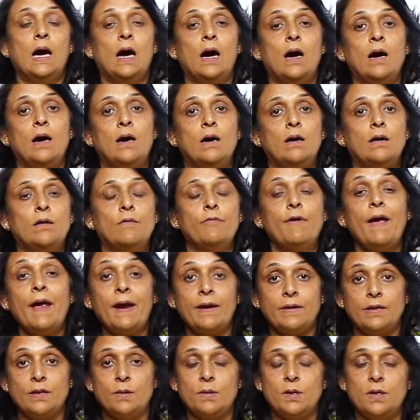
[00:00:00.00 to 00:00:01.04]
uh,
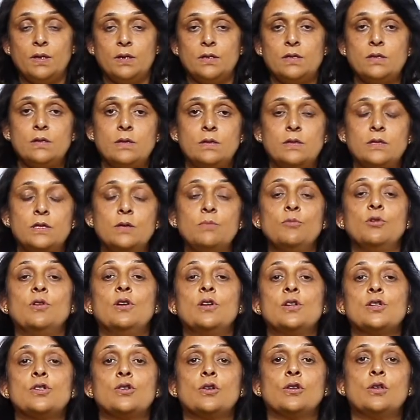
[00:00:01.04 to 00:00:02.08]
where the
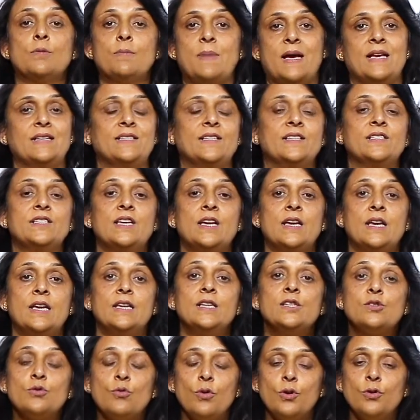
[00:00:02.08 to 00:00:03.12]
stimulus or the message
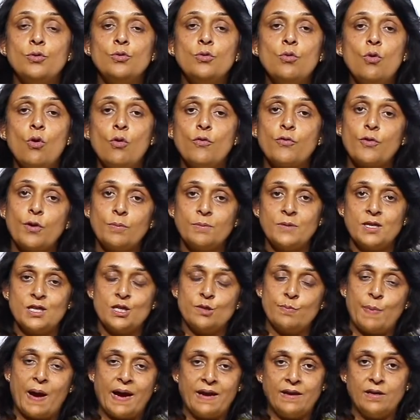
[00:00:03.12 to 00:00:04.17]
is going to go from the
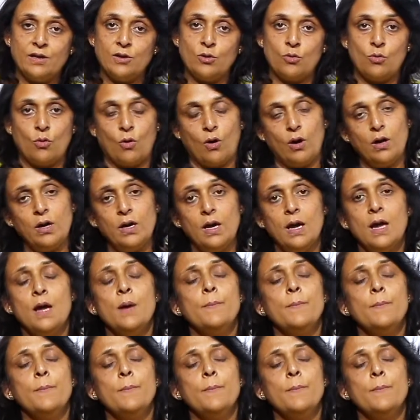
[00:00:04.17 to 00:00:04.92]
spinal cord